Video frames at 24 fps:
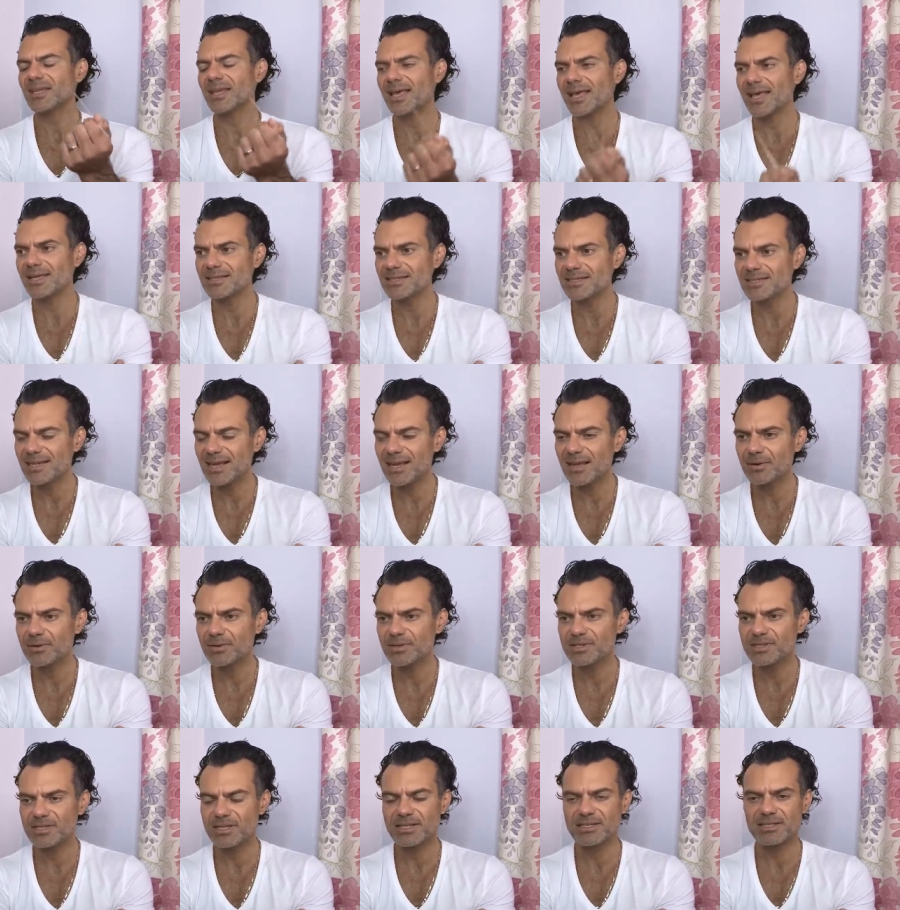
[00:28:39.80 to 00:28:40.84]
Andy
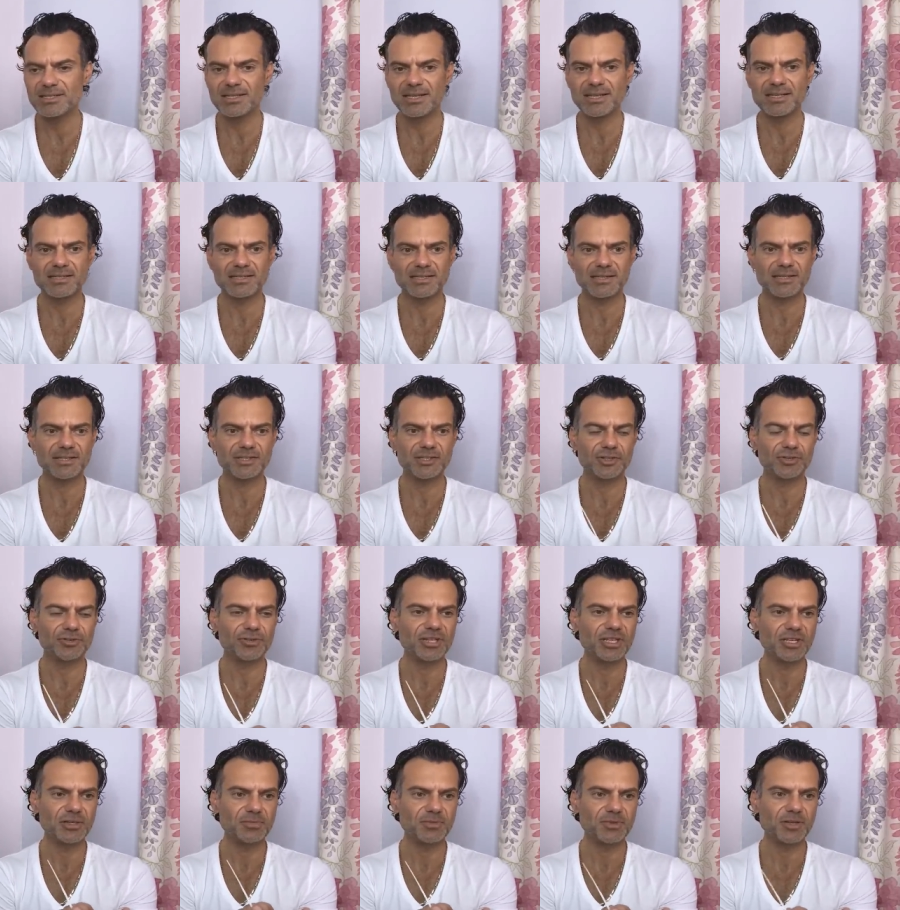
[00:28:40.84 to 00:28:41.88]
Tauer's incense
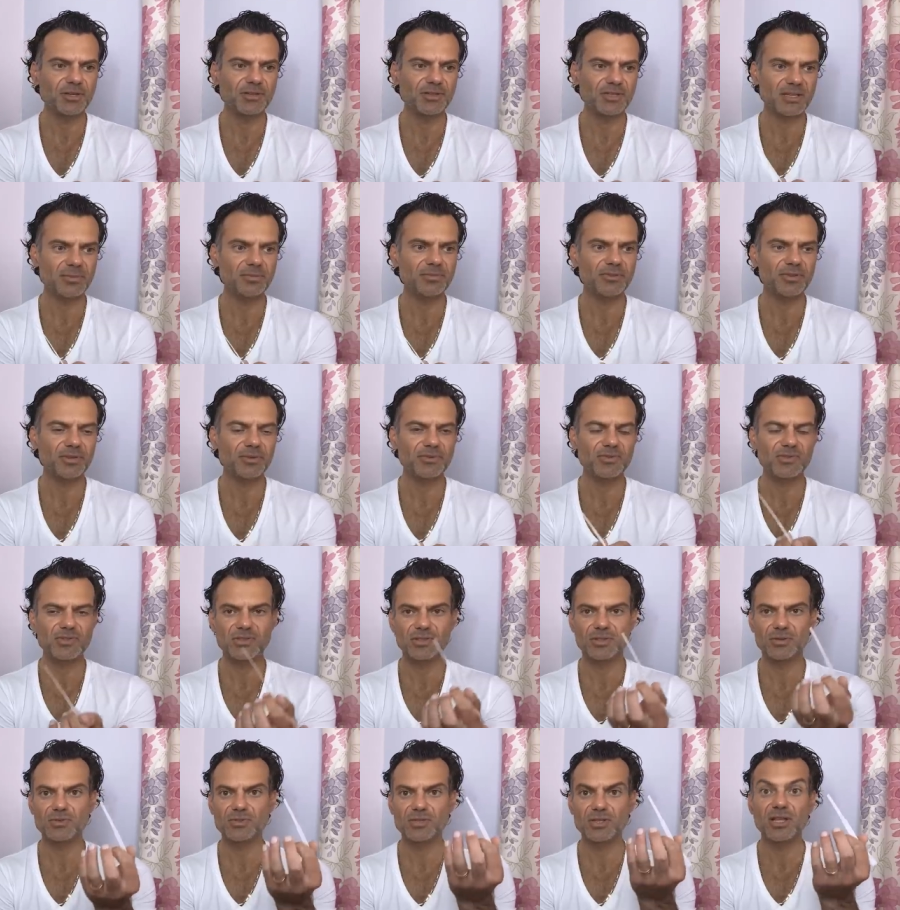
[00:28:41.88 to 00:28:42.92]
extreme, you know, some of
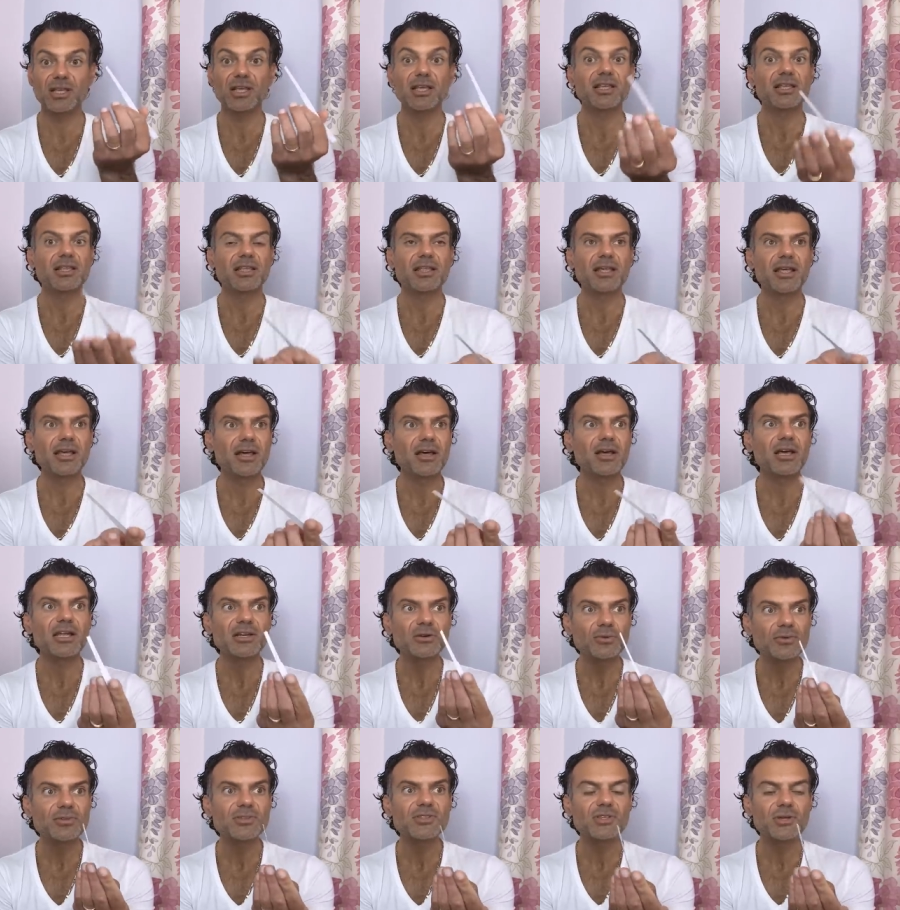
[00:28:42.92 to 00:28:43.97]
those those, uh,
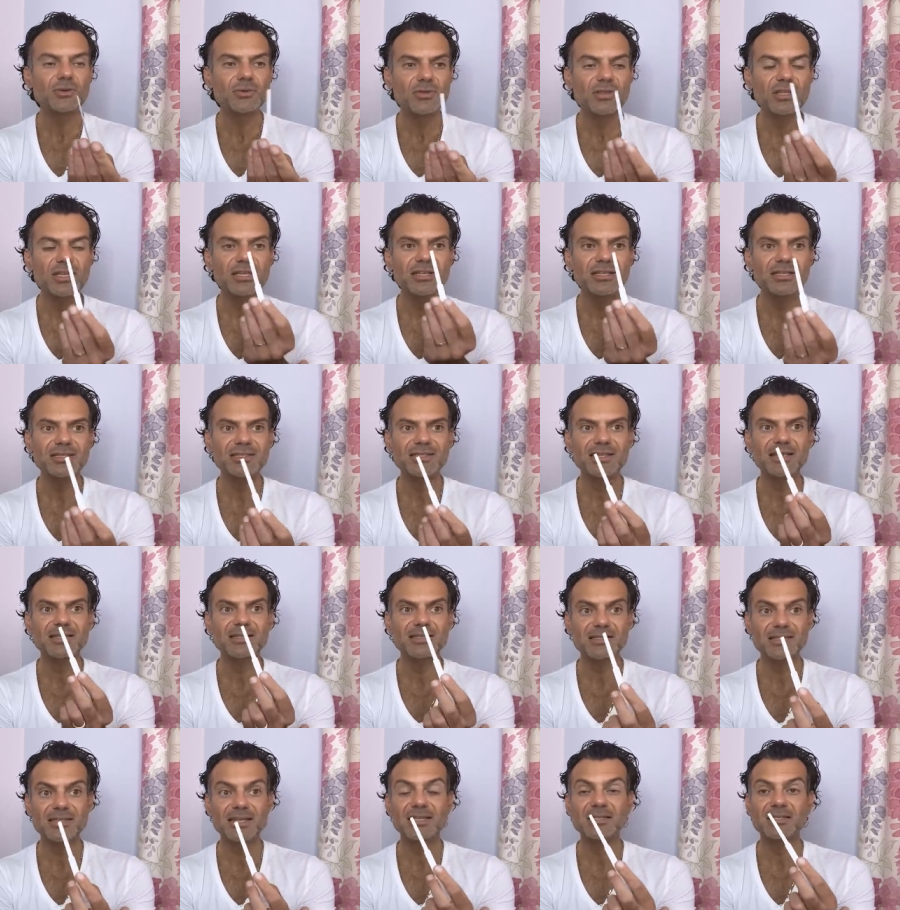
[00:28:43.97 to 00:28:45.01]
and also the
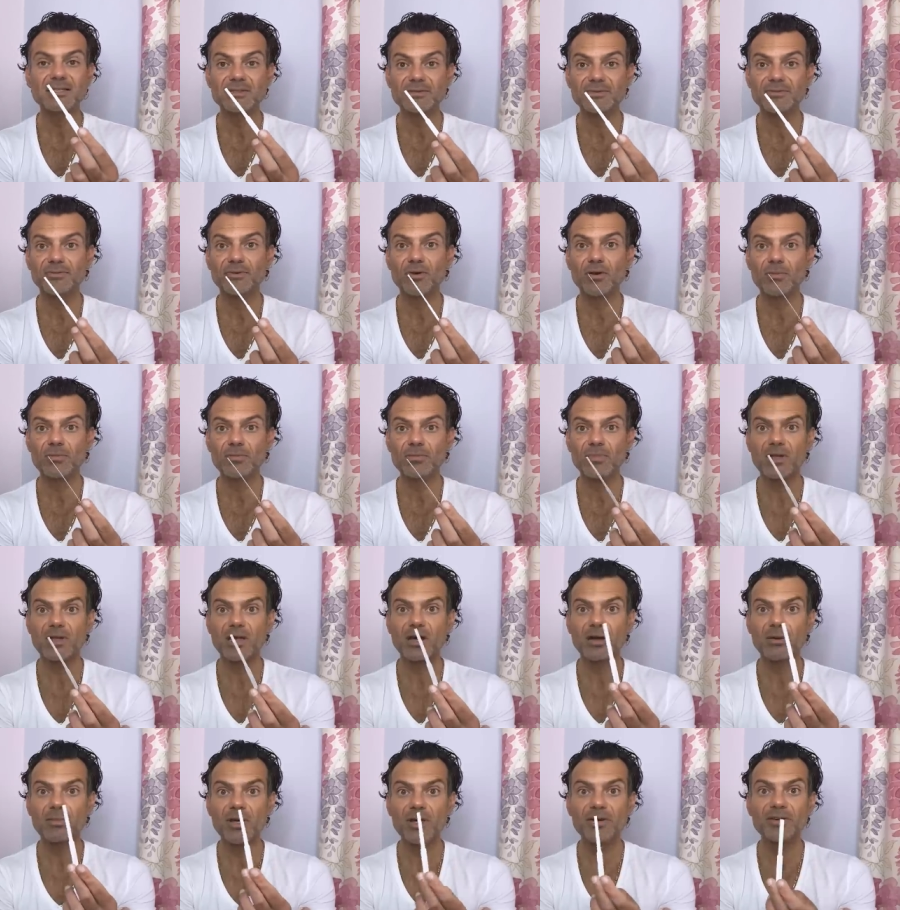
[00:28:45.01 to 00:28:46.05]
incense scents from
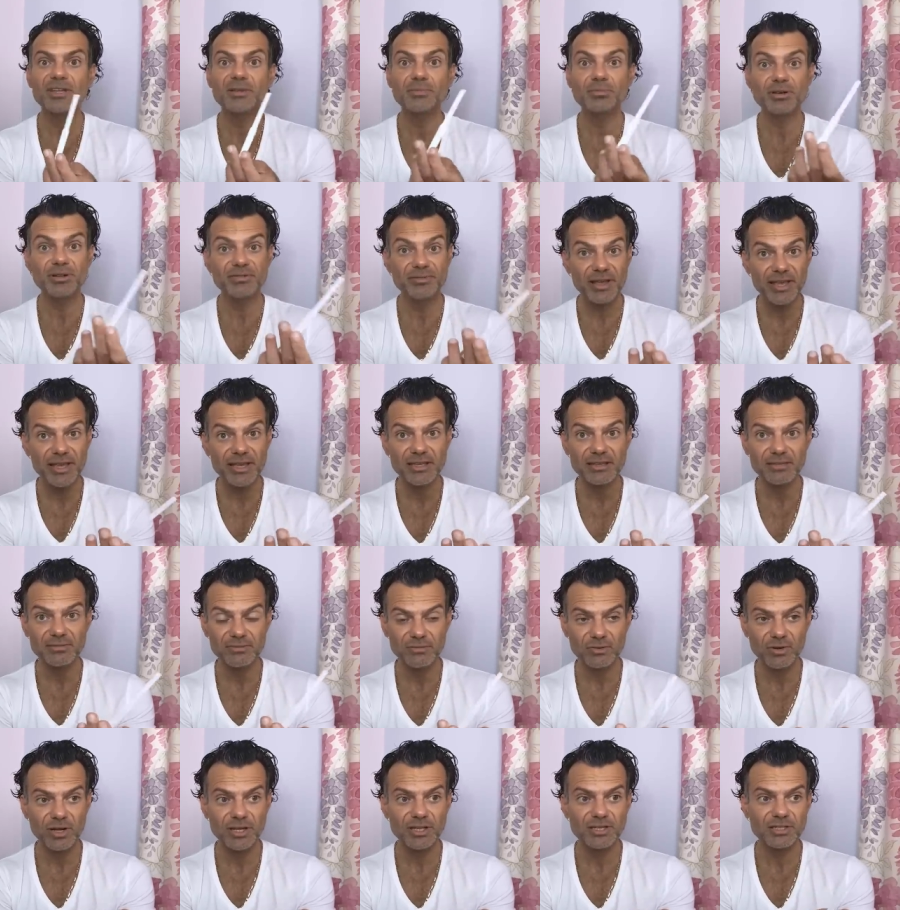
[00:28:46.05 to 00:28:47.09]
Armani Privé,
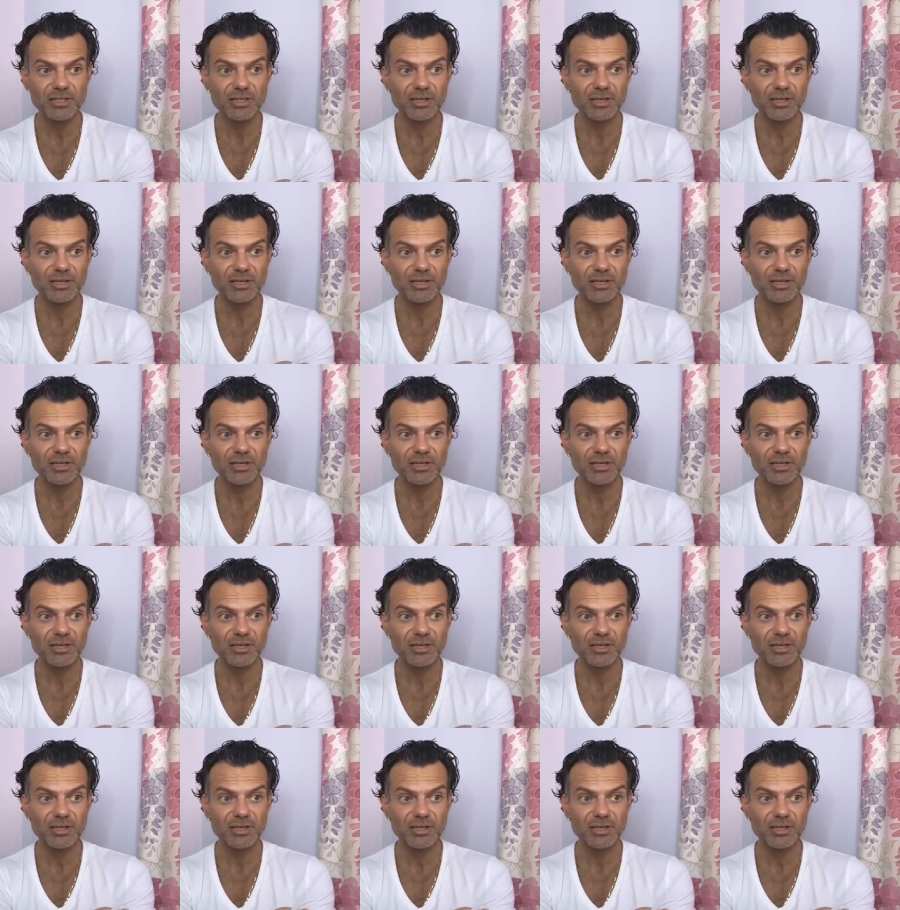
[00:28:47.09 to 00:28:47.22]
right?